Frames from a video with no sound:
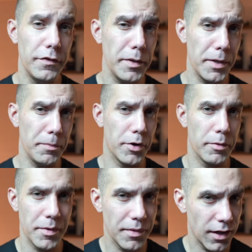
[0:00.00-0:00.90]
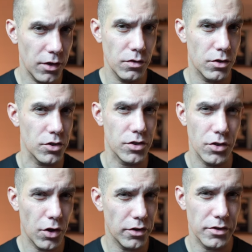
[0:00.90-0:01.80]
Fitbit Premium alone costs
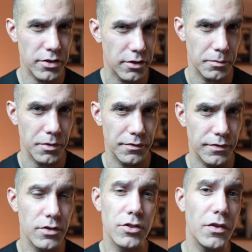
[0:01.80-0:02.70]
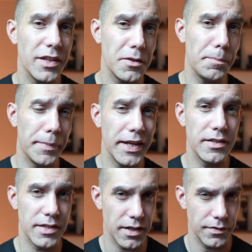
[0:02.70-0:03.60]
$9.99 a month, so that's a big
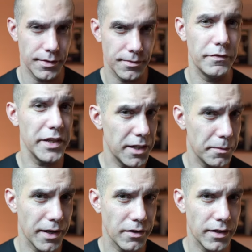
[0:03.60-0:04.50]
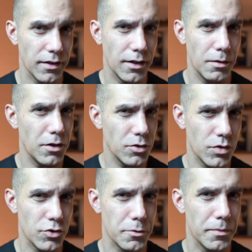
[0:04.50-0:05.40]
saving. Thinking about it, I might as
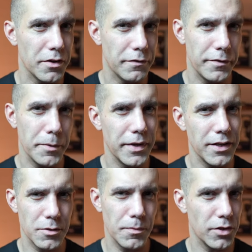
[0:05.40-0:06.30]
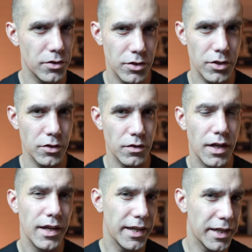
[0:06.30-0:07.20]
well just buy a Fitbit Inspire 2
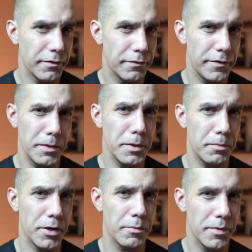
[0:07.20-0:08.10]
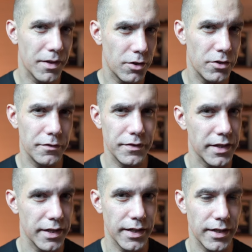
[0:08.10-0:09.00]
and get Fitbit Premium included for
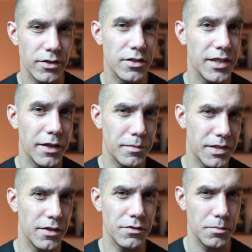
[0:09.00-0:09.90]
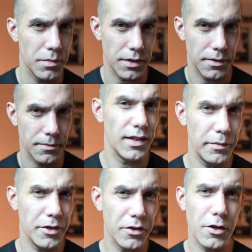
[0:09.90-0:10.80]
the year to save myself some money. Let
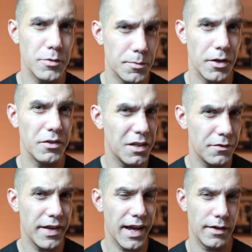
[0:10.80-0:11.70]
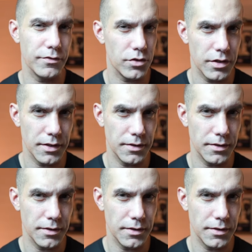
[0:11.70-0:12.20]
me know in the comments below if you have tried